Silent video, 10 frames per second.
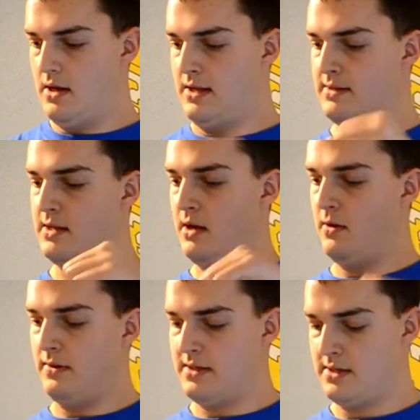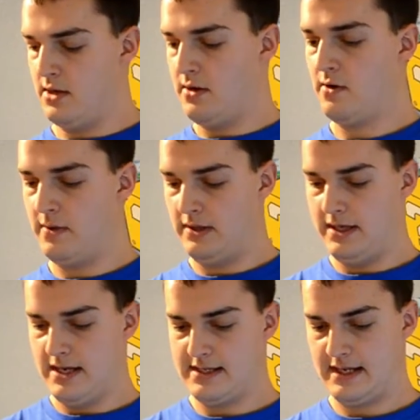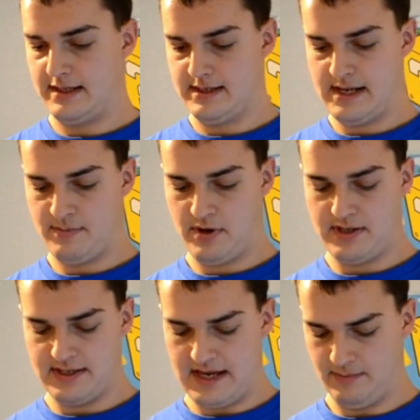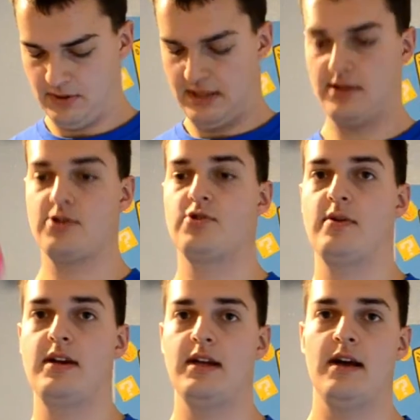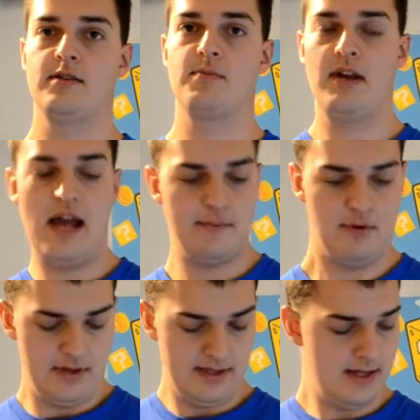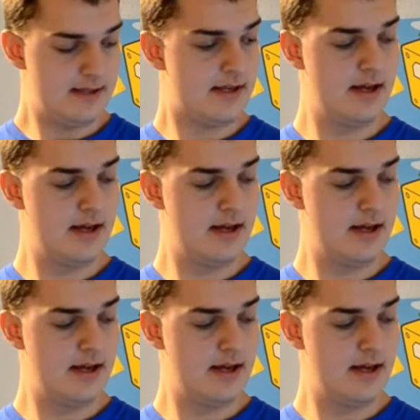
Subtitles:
so this yo-yo really does like to stay pretty stable on the string. I was pretty happy with it.